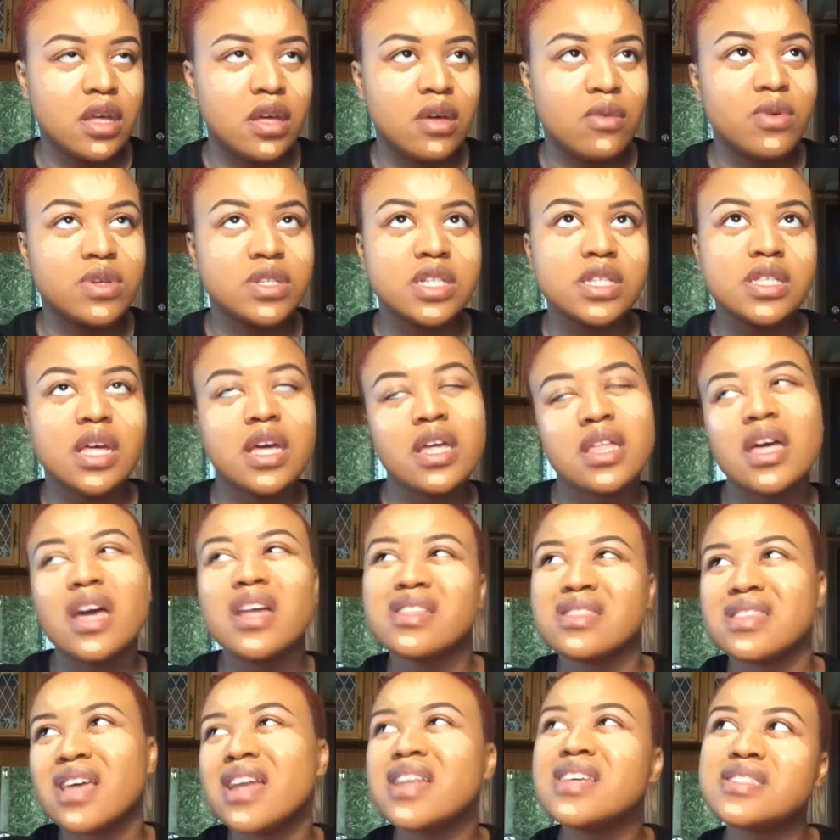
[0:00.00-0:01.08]
Which is that
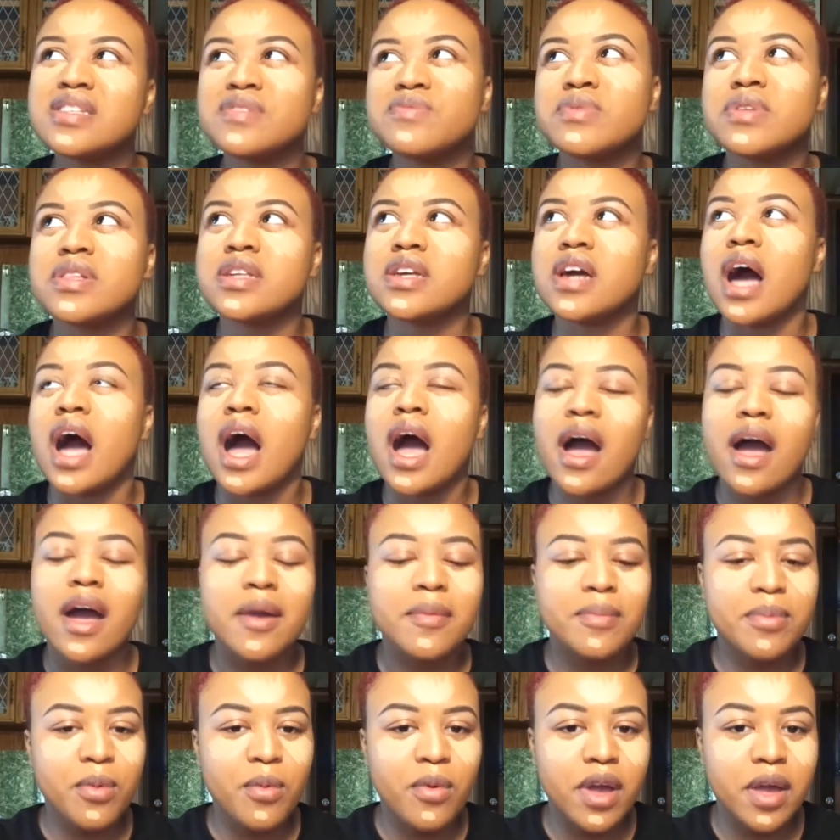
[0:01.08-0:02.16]
isn't really a high
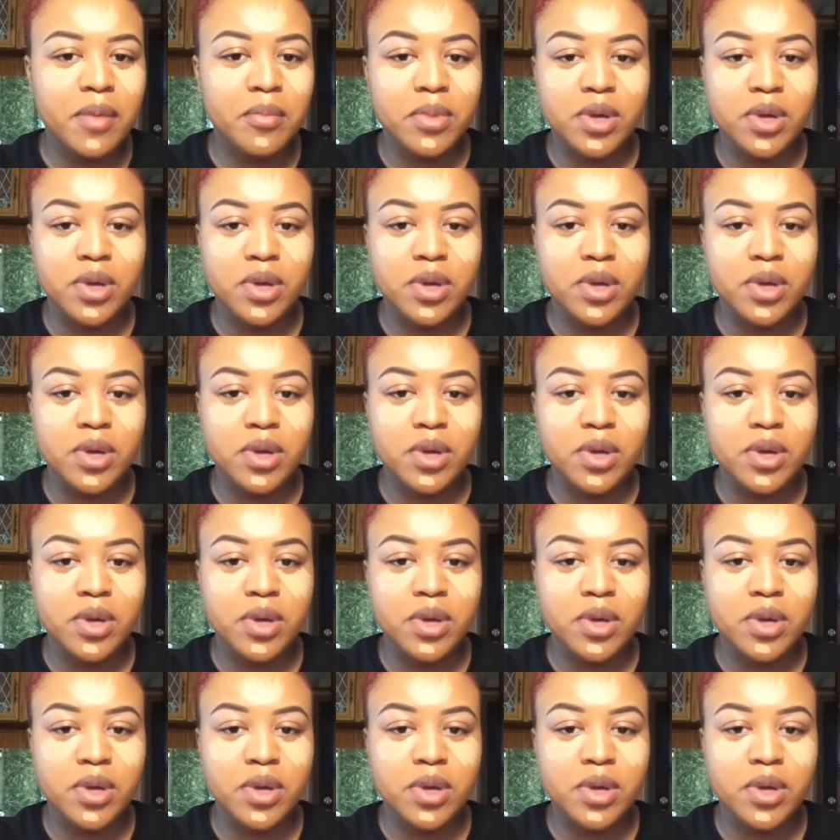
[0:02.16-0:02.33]
point,